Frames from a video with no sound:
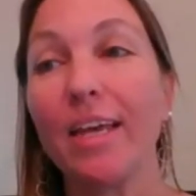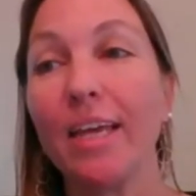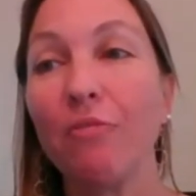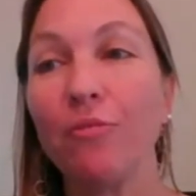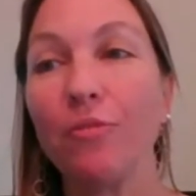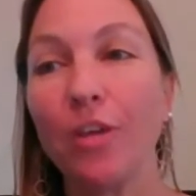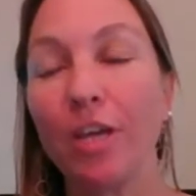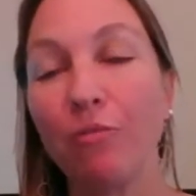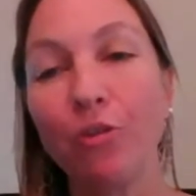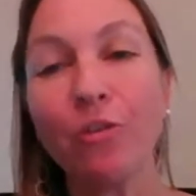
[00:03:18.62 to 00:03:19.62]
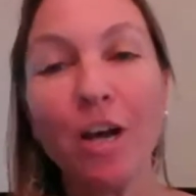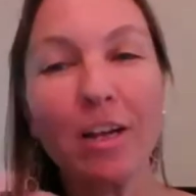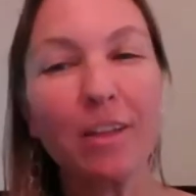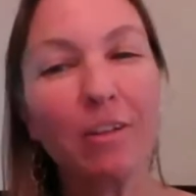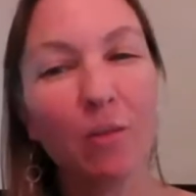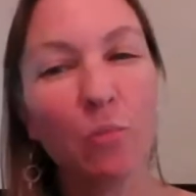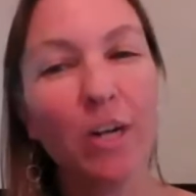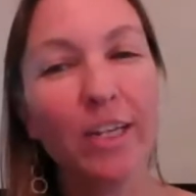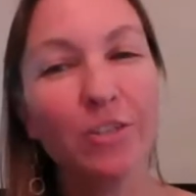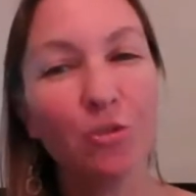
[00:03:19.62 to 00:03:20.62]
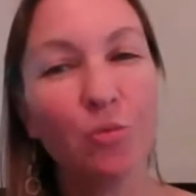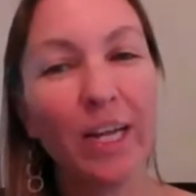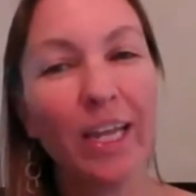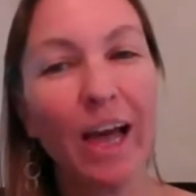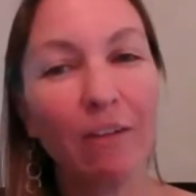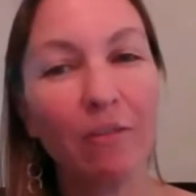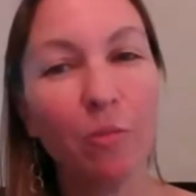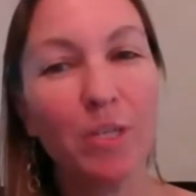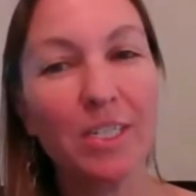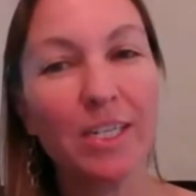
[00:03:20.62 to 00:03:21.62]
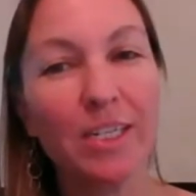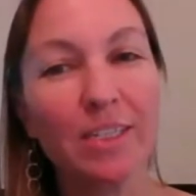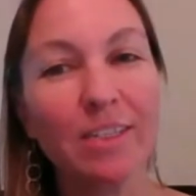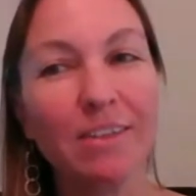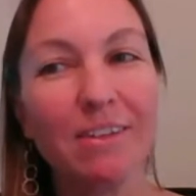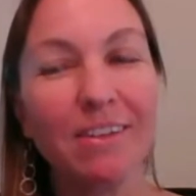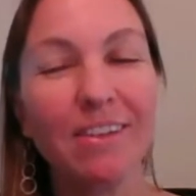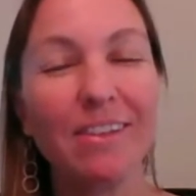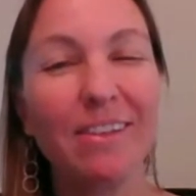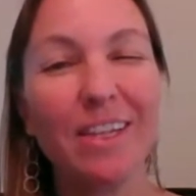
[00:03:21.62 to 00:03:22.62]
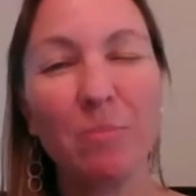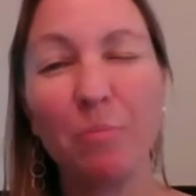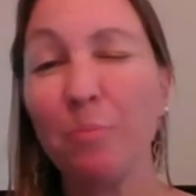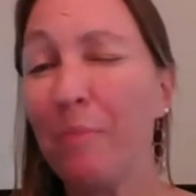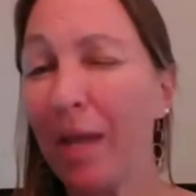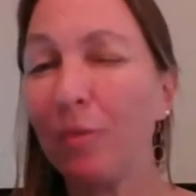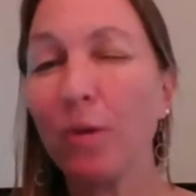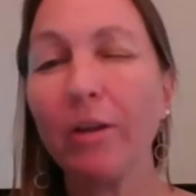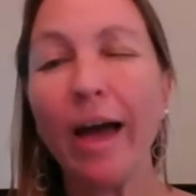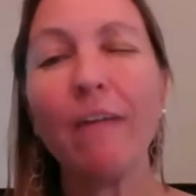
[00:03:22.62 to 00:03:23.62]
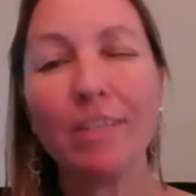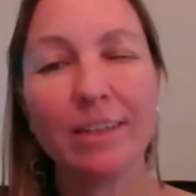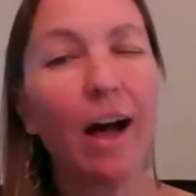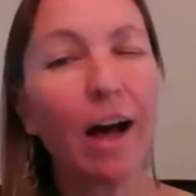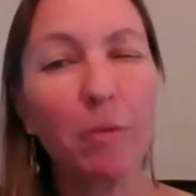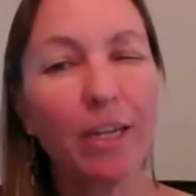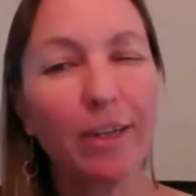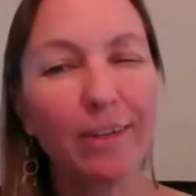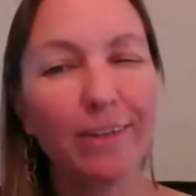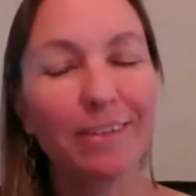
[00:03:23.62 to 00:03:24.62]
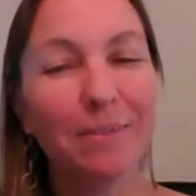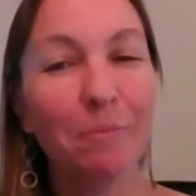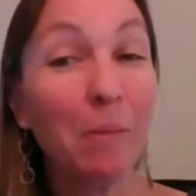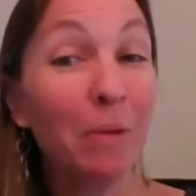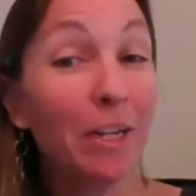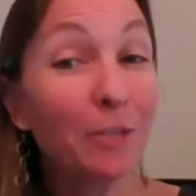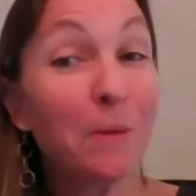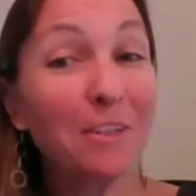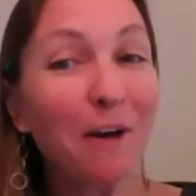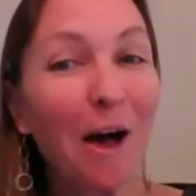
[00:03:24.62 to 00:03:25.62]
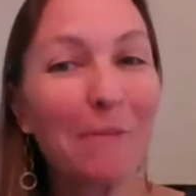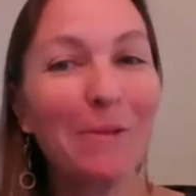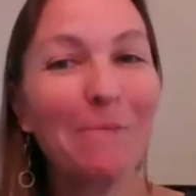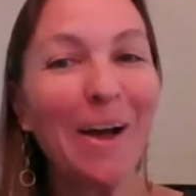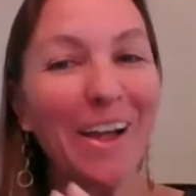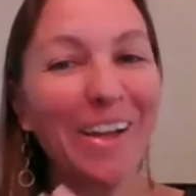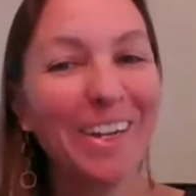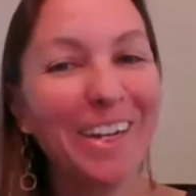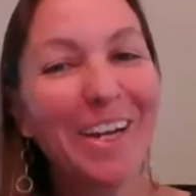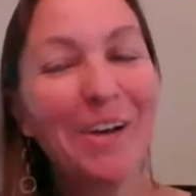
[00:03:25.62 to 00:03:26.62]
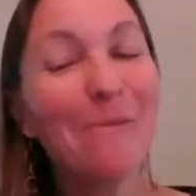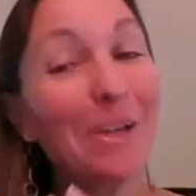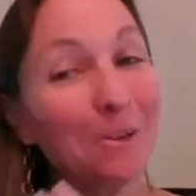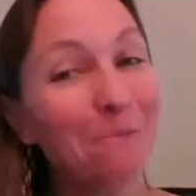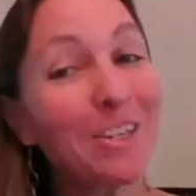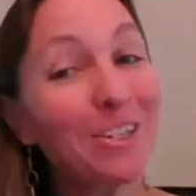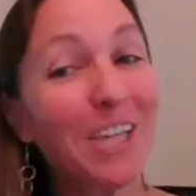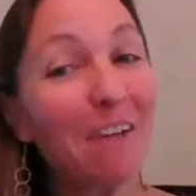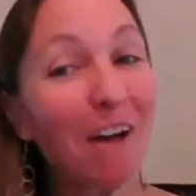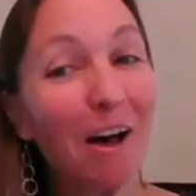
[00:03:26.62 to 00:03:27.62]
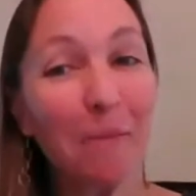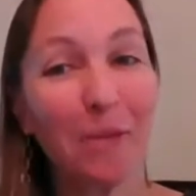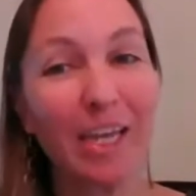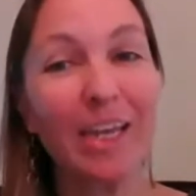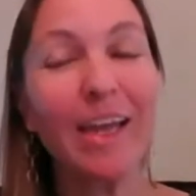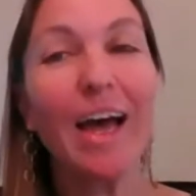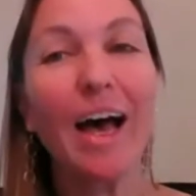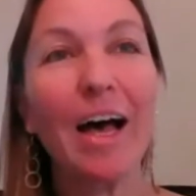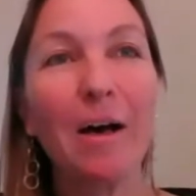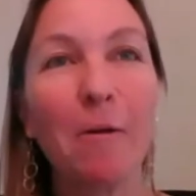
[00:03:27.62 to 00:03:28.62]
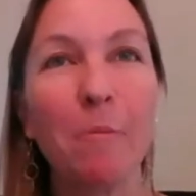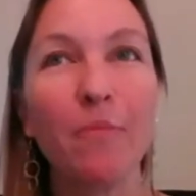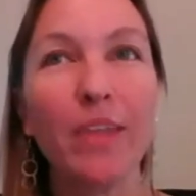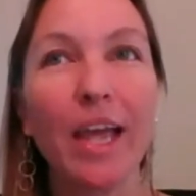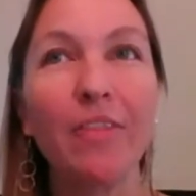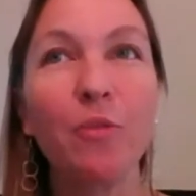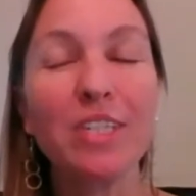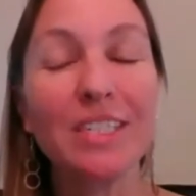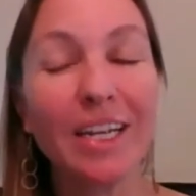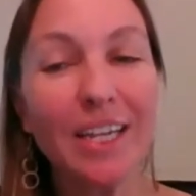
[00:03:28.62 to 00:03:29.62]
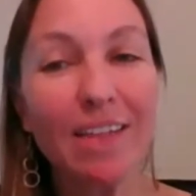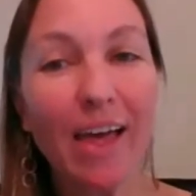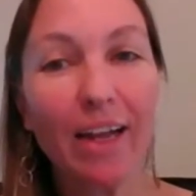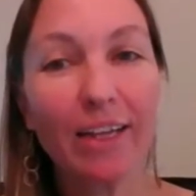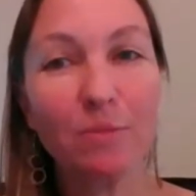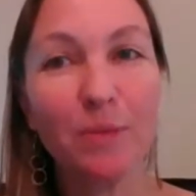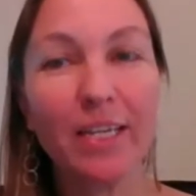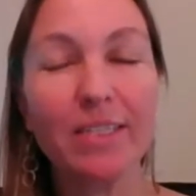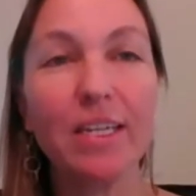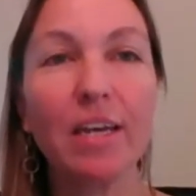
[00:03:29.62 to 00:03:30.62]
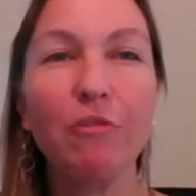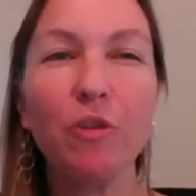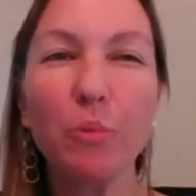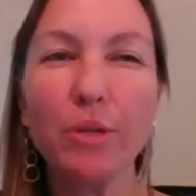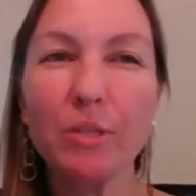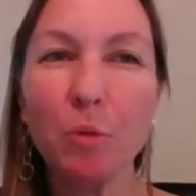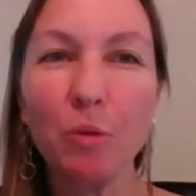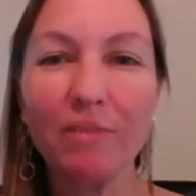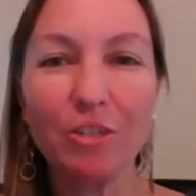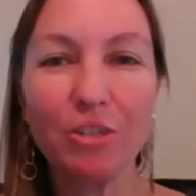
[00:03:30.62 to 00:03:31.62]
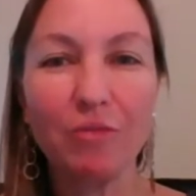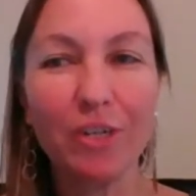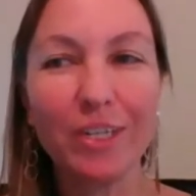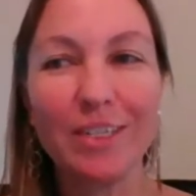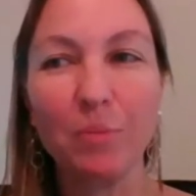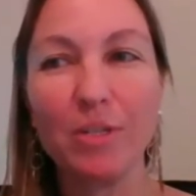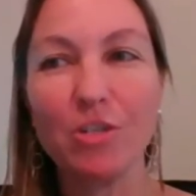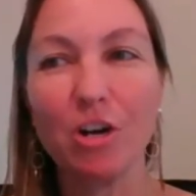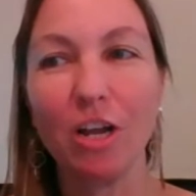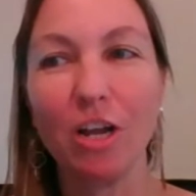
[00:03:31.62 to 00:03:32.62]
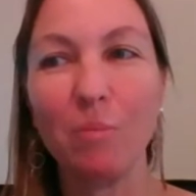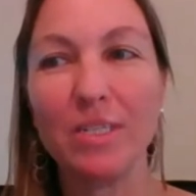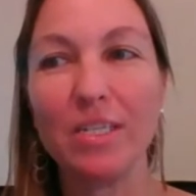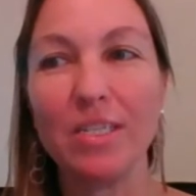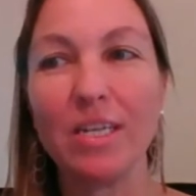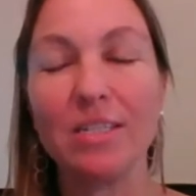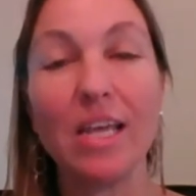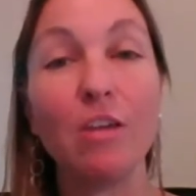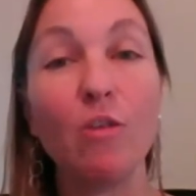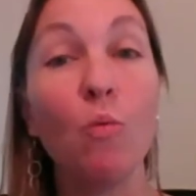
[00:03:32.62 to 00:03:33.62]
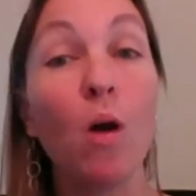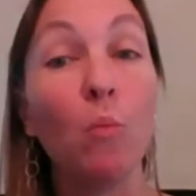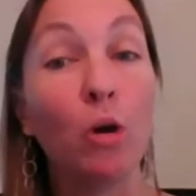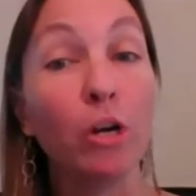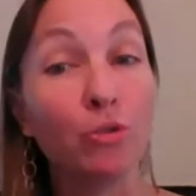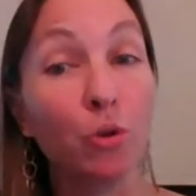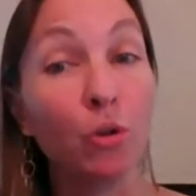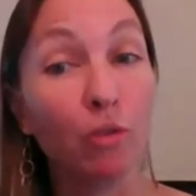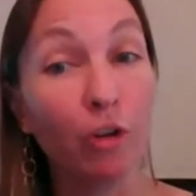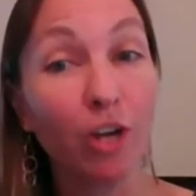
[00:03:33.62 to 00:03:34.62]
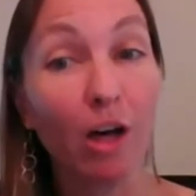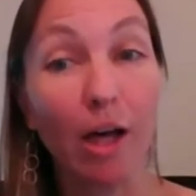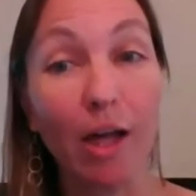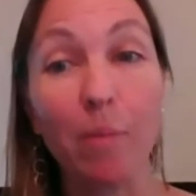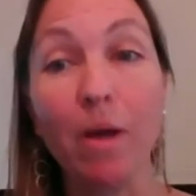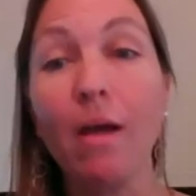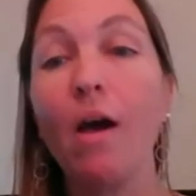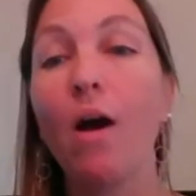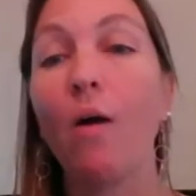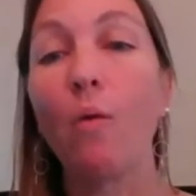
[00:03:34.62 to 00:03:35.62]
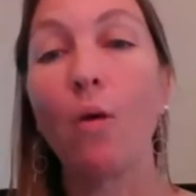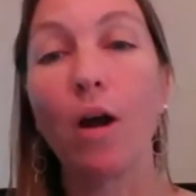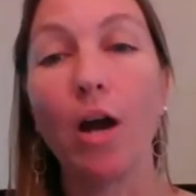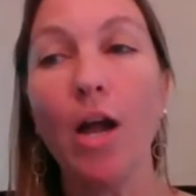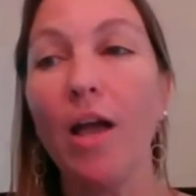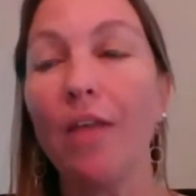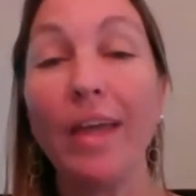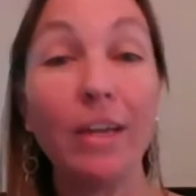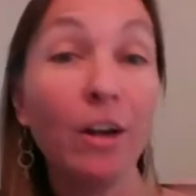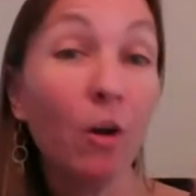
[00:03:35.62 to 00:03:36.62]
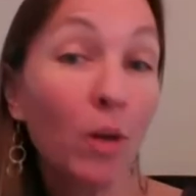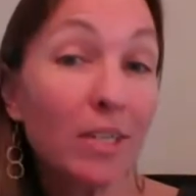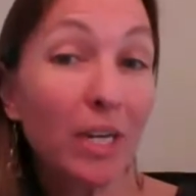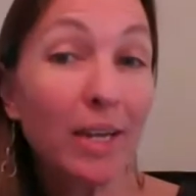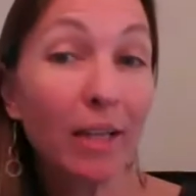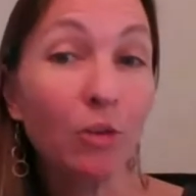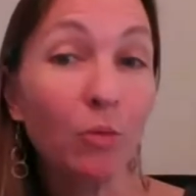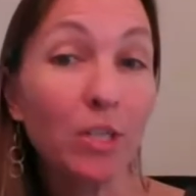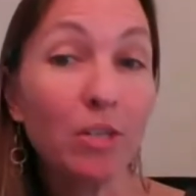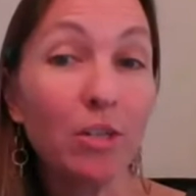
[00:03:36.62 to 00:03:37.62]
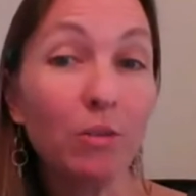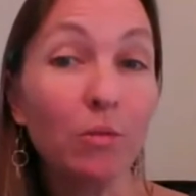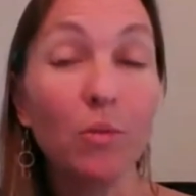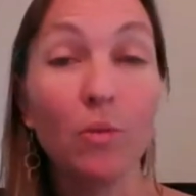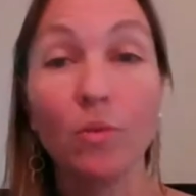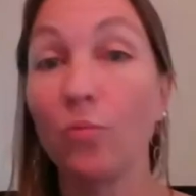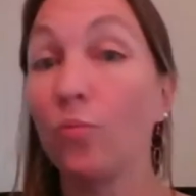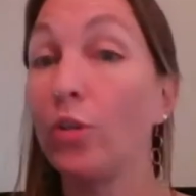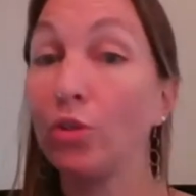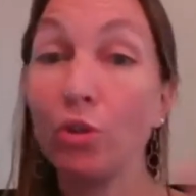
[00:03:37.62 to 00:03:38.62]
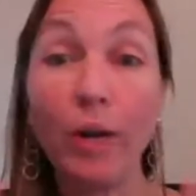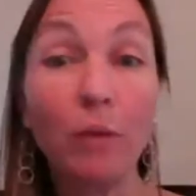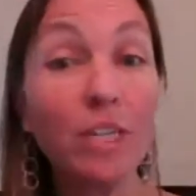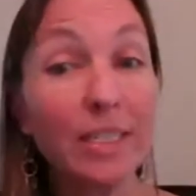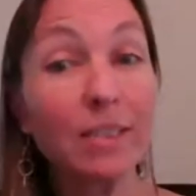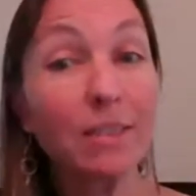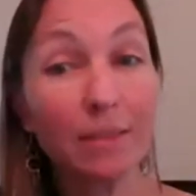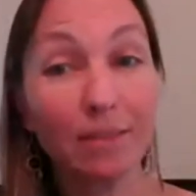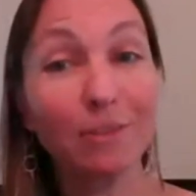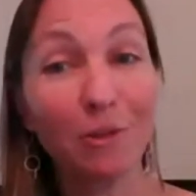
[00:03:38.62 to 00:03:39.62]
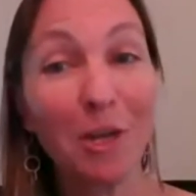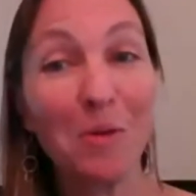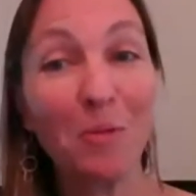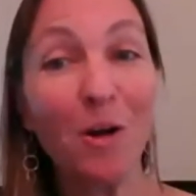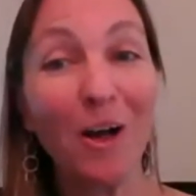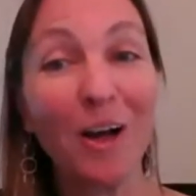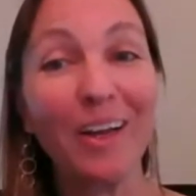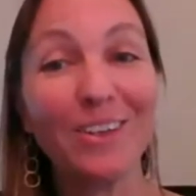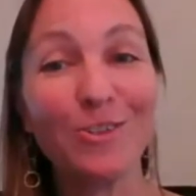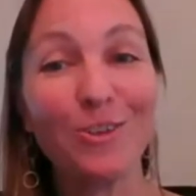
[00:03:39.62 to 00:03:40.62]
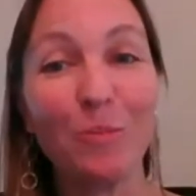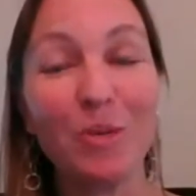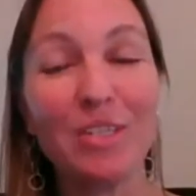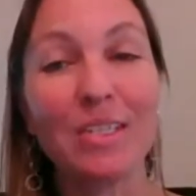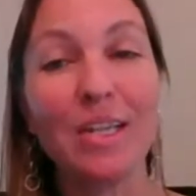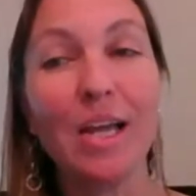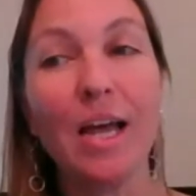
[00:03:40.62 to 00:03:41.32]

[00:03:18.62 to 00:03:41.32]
if you're not clear on what it is you want to get out of your business, then maybe what you have is a hobby. Might be an expensive hobby, but you may just have a hobby. And the reason I say that is because if your principal motivation, for example, in starting a business is that you want more control over your time, or that you don't want somebody telling you what to do, which are great reasons, don't get me wrong, to start a business,